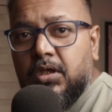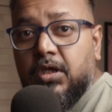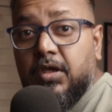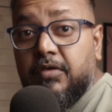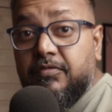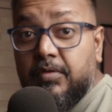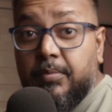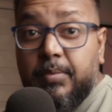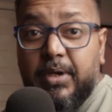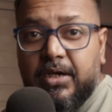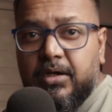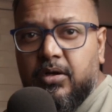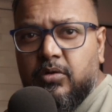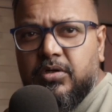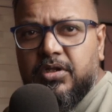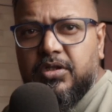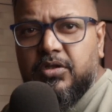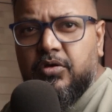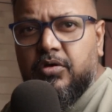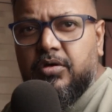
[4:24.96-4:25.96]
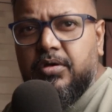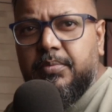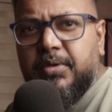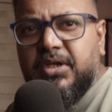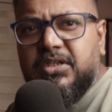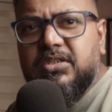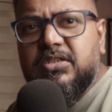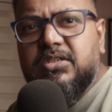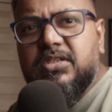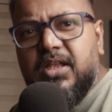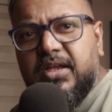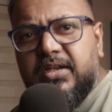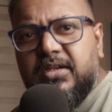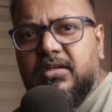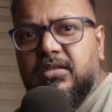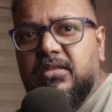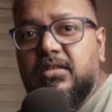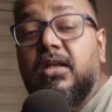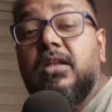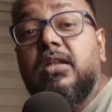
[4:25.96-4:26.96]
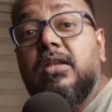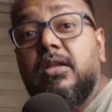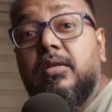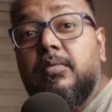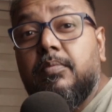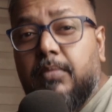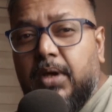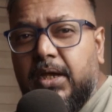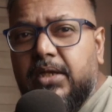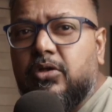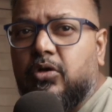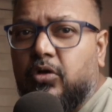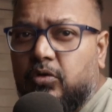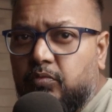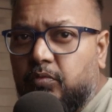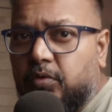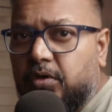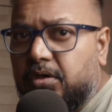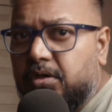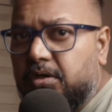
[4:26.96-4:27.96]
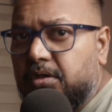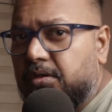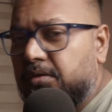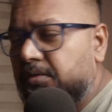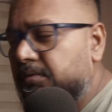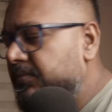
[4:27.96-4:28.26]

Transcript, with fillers: If the background in your image is lighter, then it might not work.